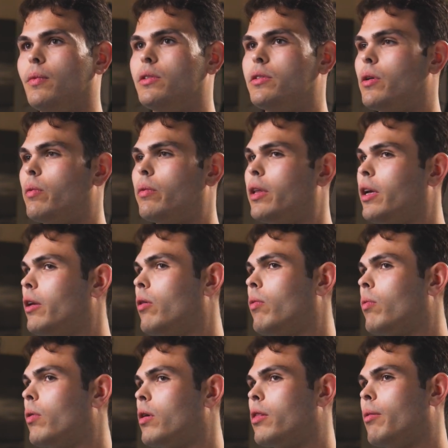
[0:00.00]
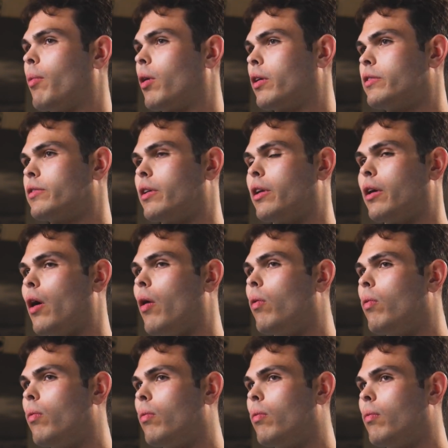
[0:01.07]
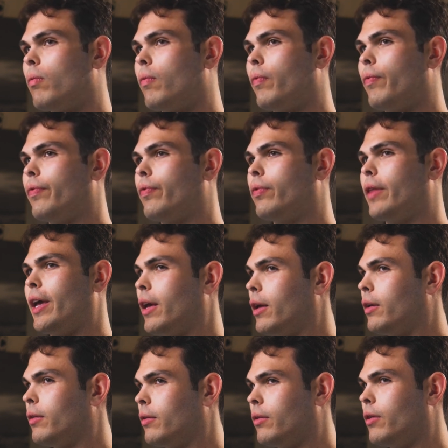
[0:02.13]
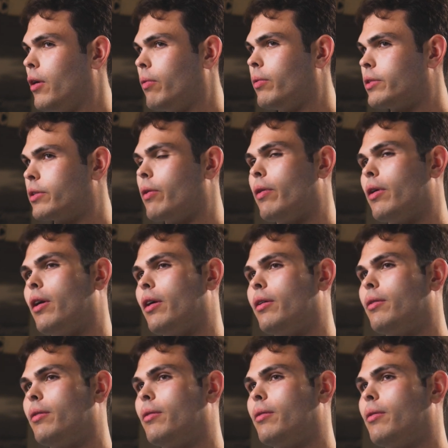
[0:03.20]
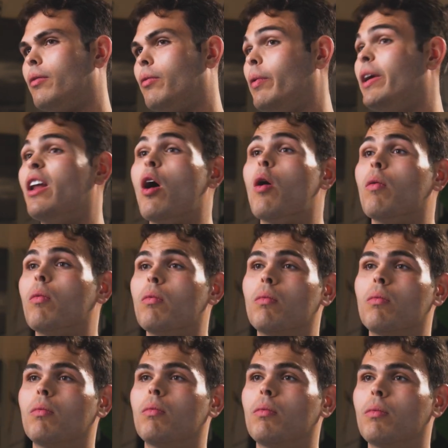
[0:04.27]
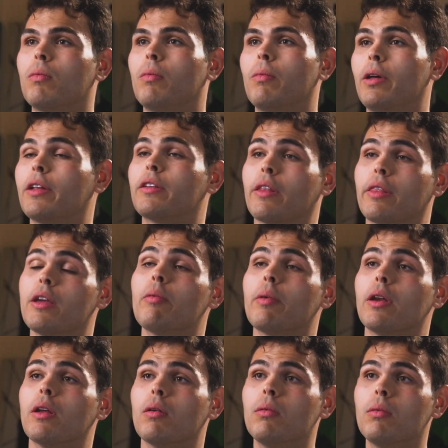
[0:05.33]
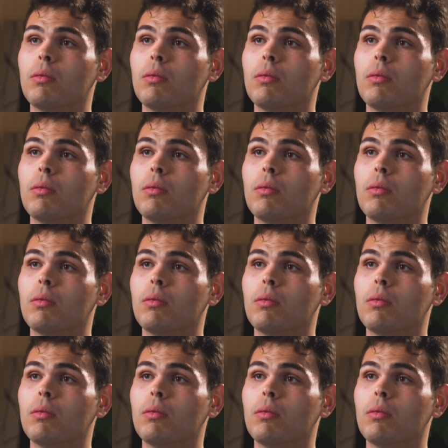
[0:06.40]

So they know where the market's going to go. They know what's going on. We don't. We like to think we do.